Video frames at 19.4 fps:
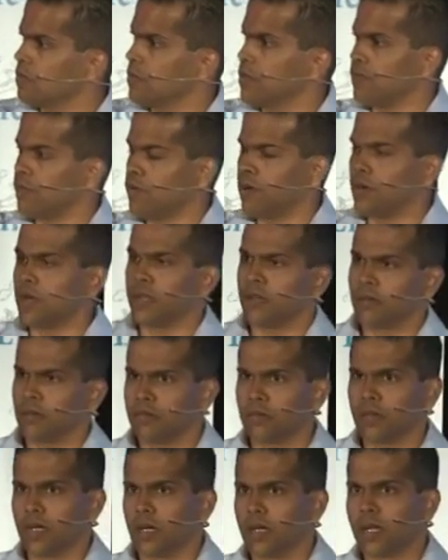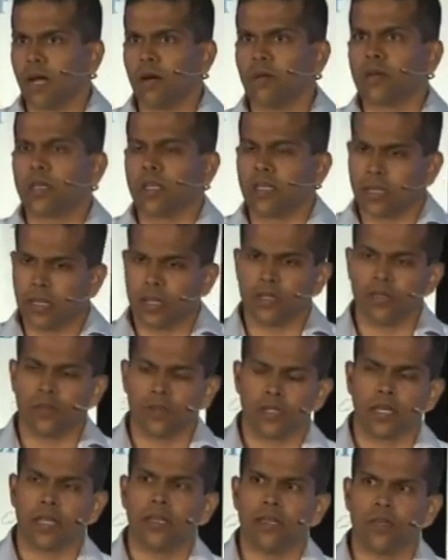if you're an accounting client, you
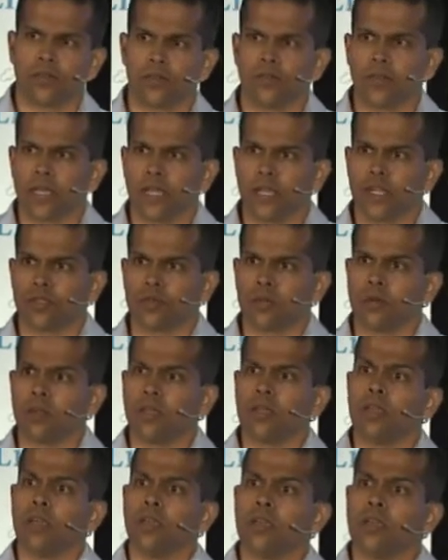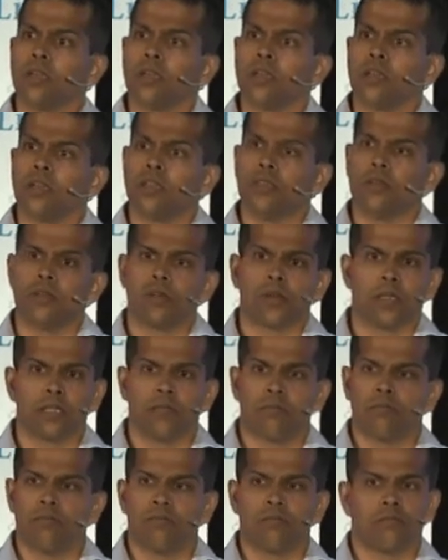sign a letter of engagement. You
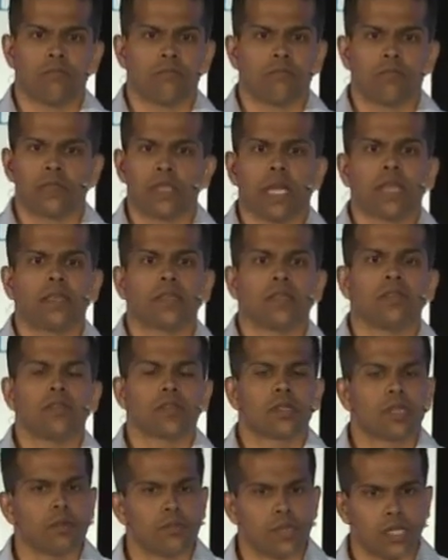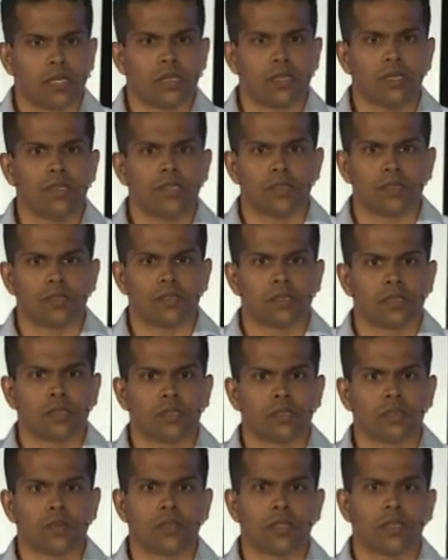can tighten your terms and conditions
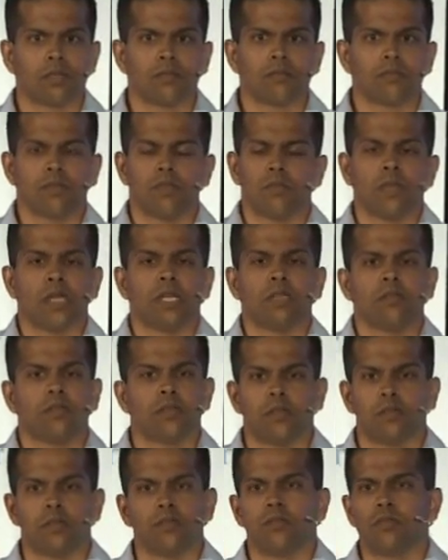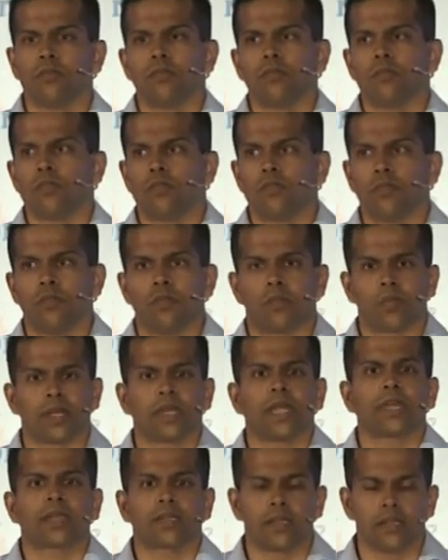so that you're
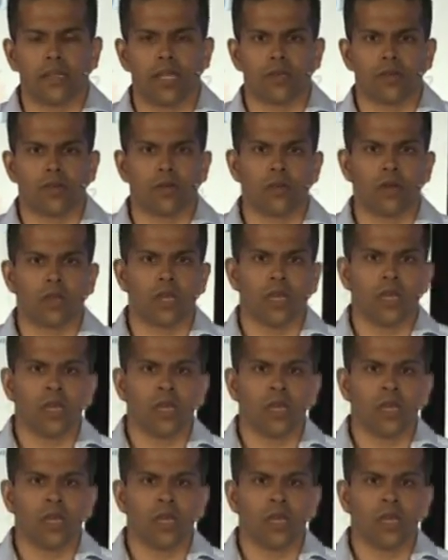protected later on.